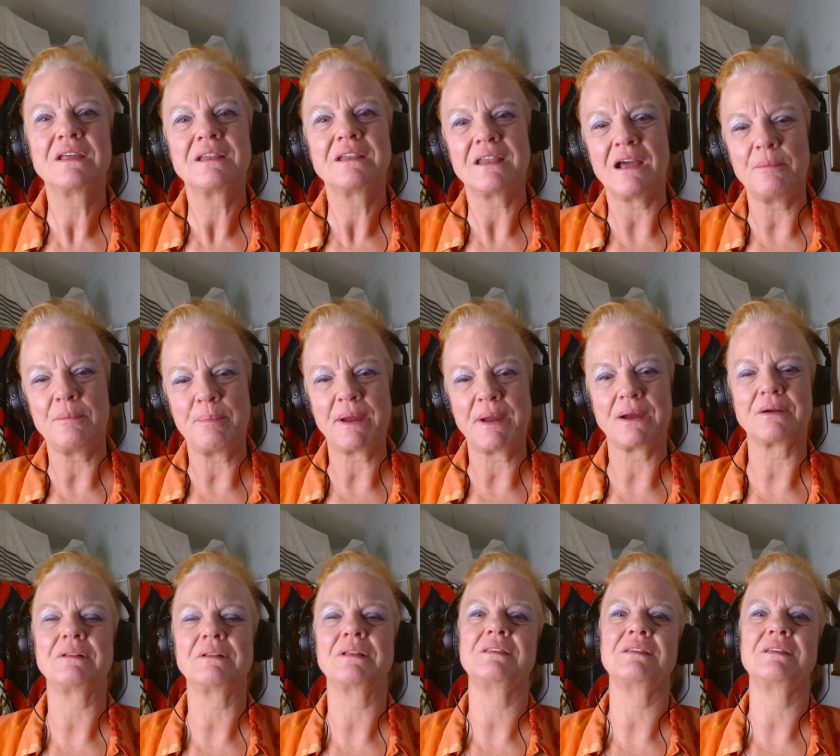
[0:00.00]
Now,
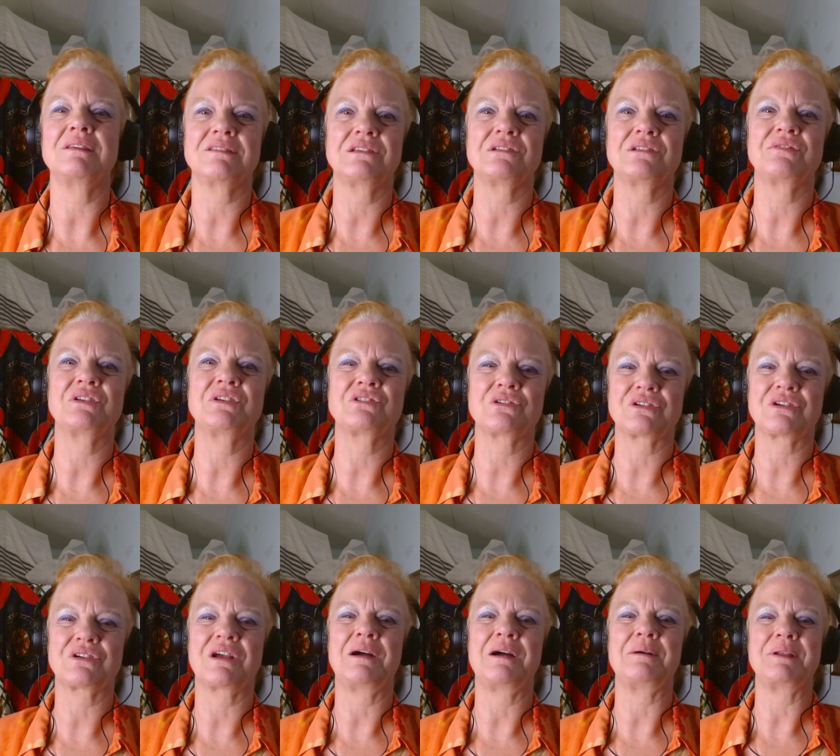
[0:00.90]
apparently these individuals are
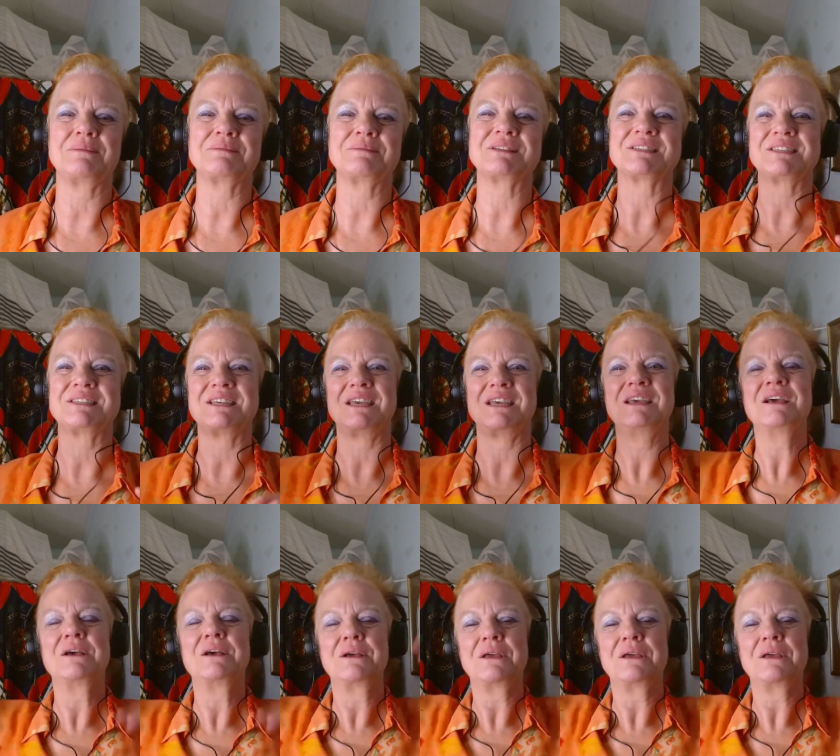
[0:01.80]
coming up to see,